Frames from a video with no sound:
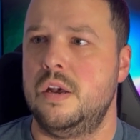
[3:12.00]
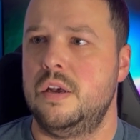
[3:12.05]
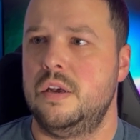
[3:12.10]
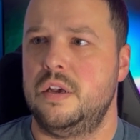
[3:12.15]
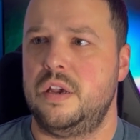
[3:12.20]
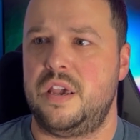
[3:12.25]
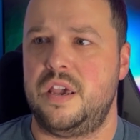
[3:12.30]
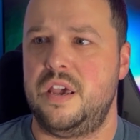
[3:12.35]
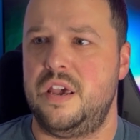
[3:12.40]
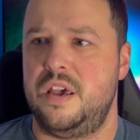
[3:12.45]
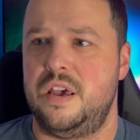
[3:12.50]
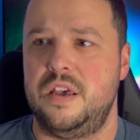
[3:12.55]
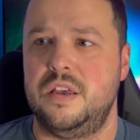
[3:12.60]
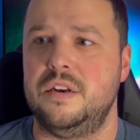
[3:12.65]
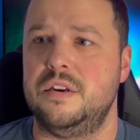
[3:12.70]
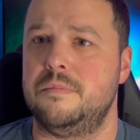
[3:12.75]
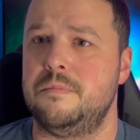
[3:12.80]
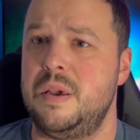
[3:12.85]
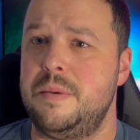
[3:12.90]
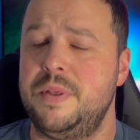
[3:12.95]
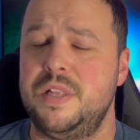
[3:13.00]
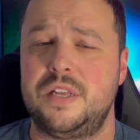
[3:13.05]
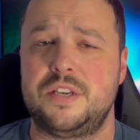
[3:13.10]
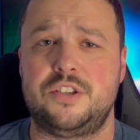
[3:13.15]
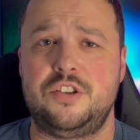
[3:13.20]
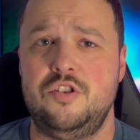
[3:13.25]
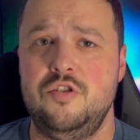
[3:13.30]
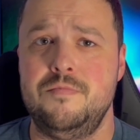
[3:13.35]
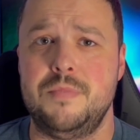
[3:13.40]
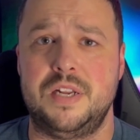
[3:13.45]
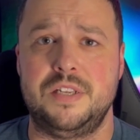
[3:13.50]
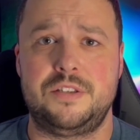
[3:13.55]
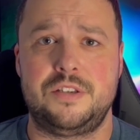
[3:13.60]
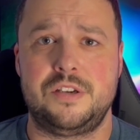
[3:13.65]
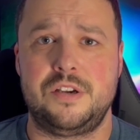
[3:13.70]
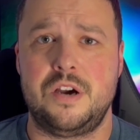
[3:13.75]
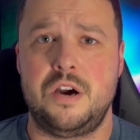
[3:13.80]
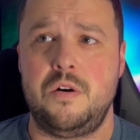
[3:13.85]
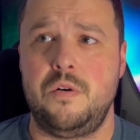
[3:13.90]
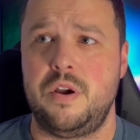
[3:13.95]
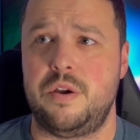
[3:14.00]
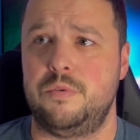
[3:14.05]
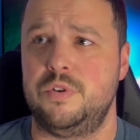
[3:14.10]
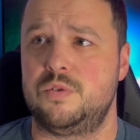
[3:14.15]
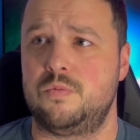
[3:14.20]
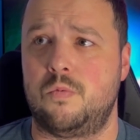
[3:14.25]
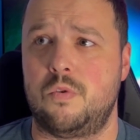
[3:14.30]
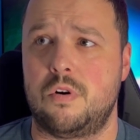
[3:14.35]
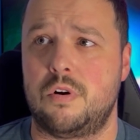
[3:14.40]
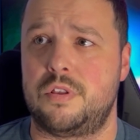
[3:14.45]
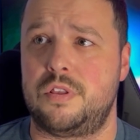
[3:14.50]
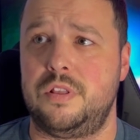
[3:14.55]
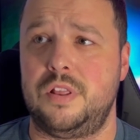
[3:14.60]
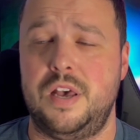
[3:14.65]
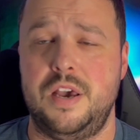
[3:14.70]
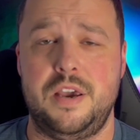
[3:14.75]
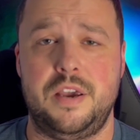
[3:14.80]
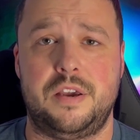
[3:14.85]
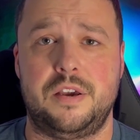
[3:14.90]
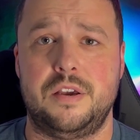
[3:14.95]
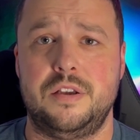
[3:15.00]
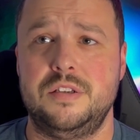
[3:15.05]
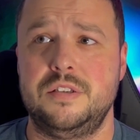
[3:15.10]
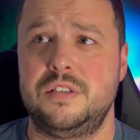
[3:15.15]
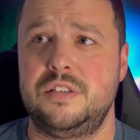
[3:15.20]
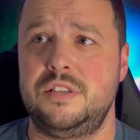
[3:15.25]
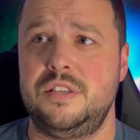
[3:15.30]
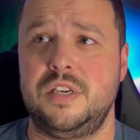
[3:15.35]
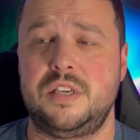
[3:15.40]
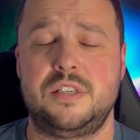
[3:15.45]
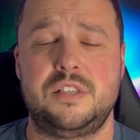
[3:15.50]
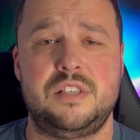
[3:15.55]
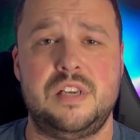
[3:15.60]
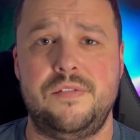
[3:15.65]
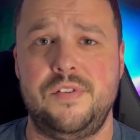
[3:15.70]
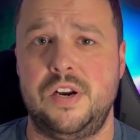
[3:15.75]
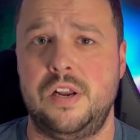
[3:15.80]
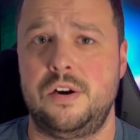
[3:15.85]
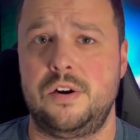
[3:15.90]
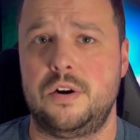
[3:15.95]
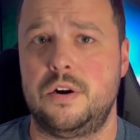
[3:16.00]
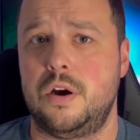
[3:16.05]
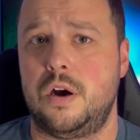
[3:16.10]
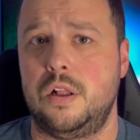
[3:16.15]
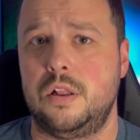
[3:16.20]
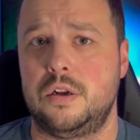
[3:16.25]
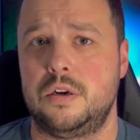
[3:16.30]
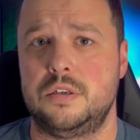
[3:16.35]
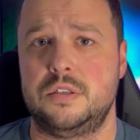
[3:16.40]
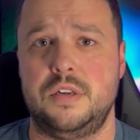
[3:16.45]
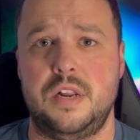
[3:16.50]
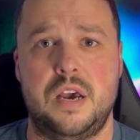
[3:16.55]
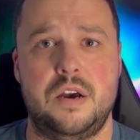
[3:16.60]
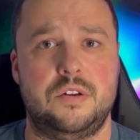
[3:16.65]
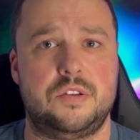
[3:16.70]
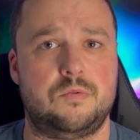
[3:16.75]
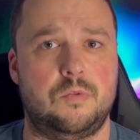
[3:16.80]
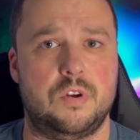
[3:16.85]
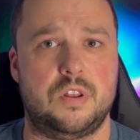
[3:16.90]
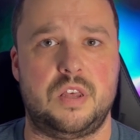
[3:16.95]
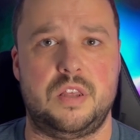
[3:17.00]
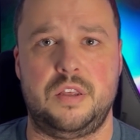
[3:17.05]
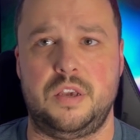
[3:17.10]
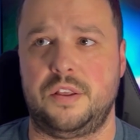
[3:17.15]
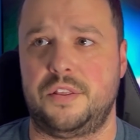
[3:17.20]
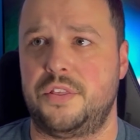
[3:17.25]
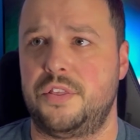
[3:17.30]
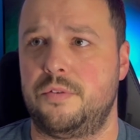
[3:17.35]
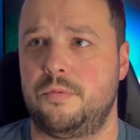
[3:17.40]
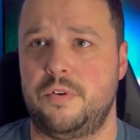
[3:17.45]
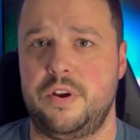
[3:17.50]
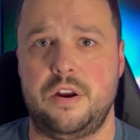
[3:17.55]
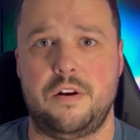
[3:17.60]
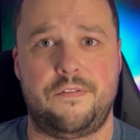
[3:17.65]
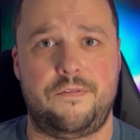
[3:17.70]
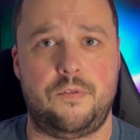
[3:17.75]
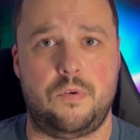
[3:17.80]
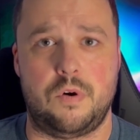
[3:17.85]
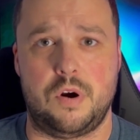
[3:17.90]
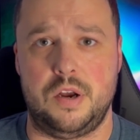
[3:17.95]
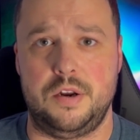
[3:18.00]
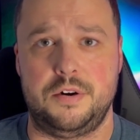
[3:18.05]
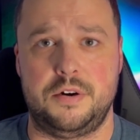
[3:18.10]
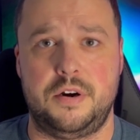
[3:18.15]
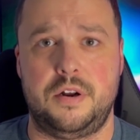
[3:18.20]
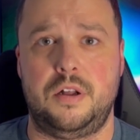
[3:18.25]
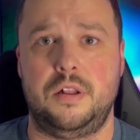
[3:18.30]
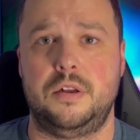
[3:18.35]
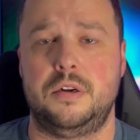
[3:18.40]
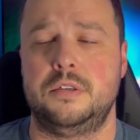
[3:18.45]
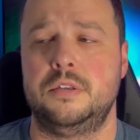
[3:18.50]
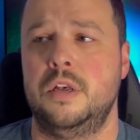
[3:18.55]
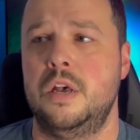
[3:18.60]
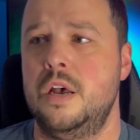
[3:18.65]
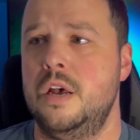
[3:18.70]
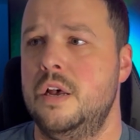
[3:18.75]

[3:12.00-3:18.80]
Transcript: and maybe like 2 months ago it was worth like $600-700. Now it's worth, I think, $300 or $400.